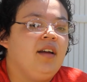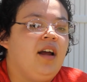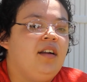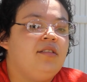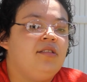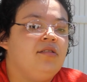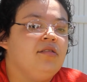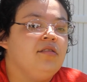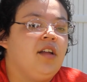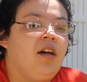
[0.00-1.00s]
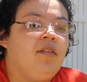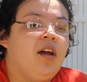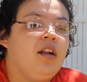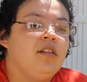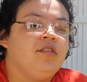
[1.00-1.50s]
had
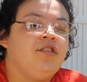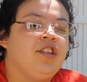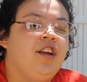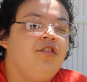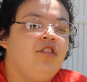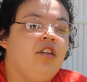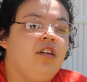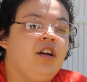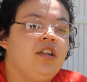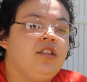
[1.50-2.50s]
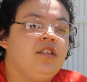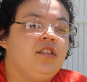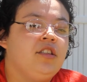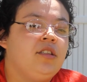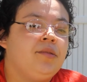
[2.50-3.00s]
a seizure in
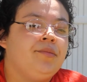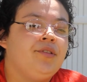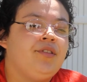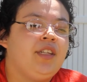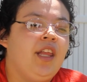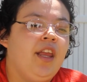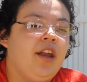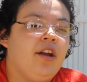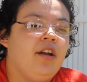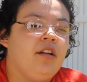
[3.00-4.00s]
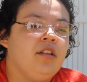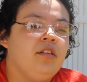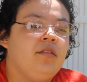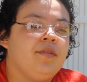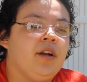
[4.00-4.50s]
almost a year, a
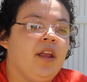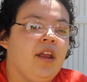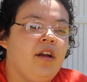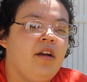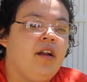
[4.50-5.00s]
little over a year